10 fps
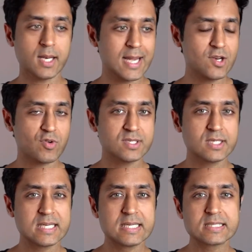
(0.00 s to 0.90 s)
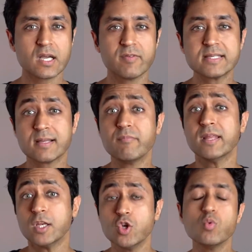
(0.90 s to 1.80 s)
interested in discovering
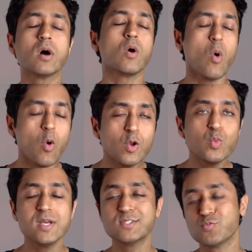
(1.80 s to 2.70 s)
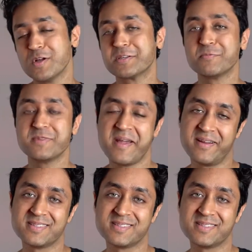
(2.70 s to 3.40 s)
something new are always welcomed here.